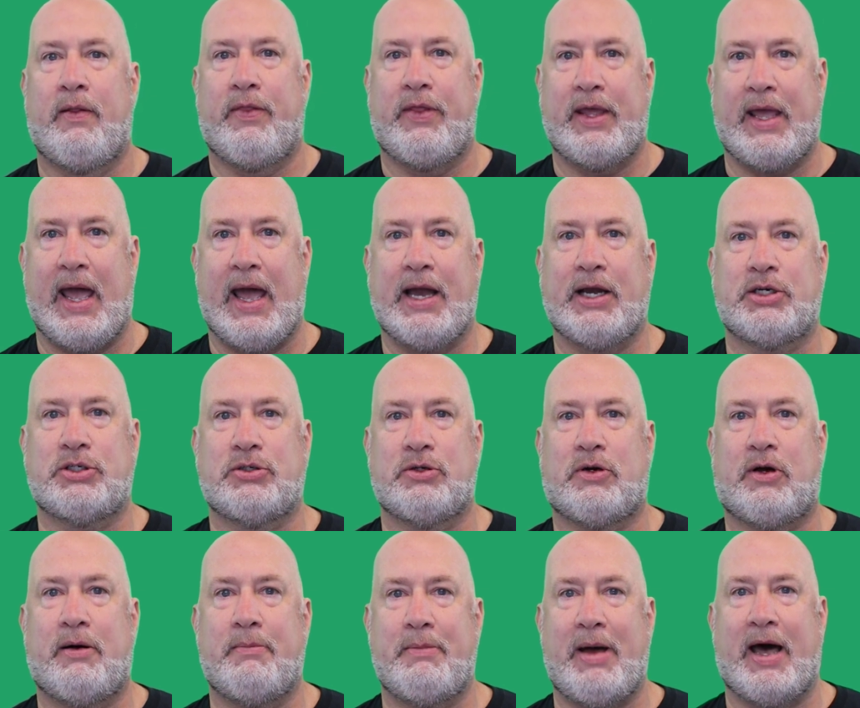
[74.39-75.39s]
the
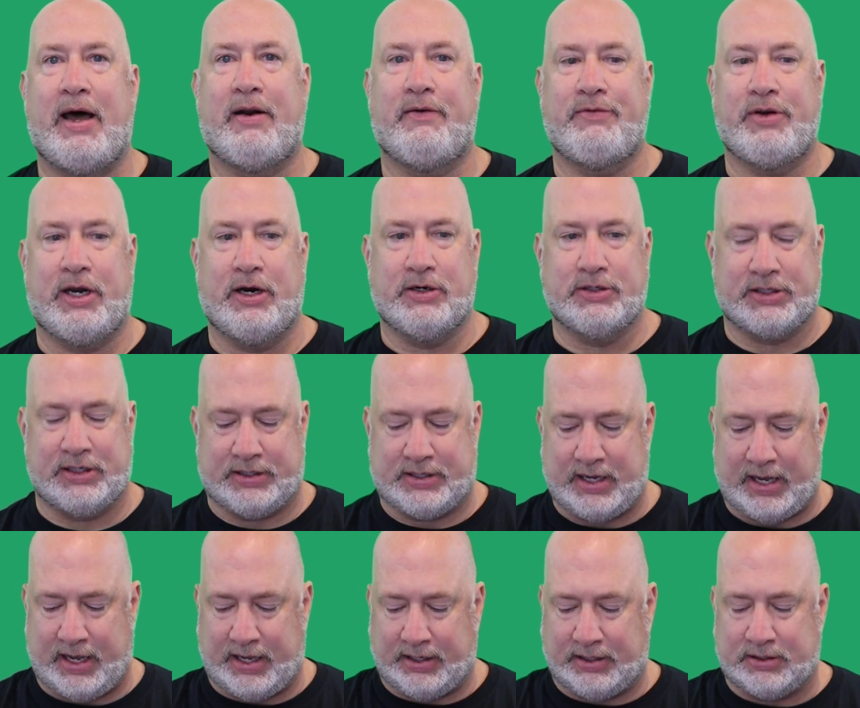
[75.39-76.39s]
actual amount of years it
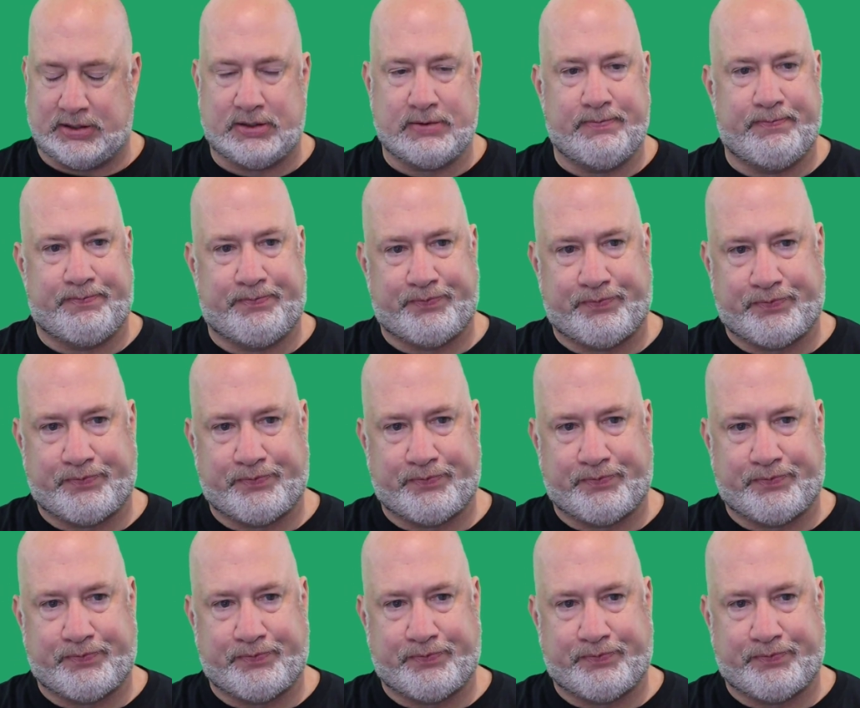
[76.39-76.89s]
takes.